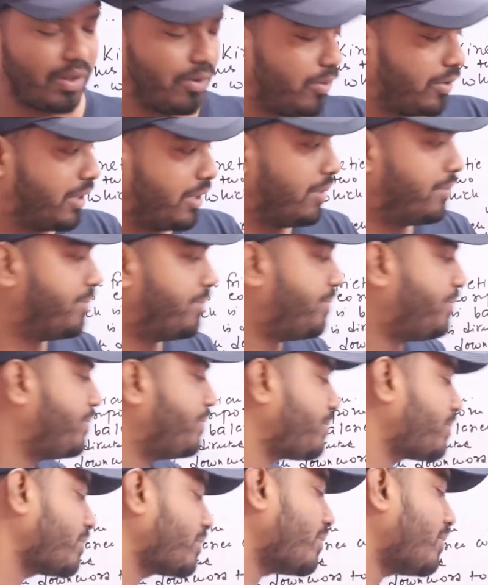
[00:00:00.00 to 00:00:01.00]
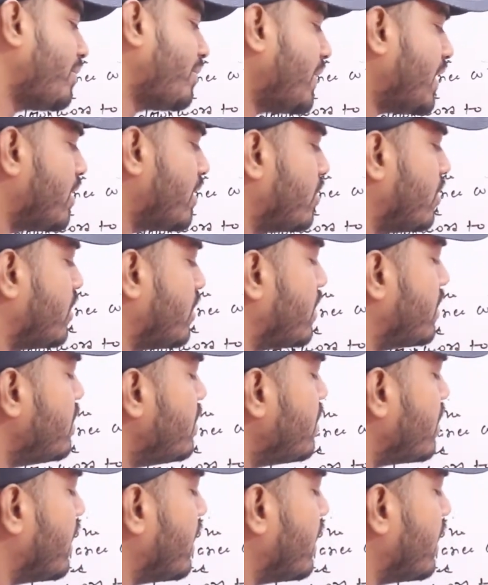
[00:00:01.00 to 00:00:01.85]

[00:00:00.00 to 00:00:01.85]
Okay, so this is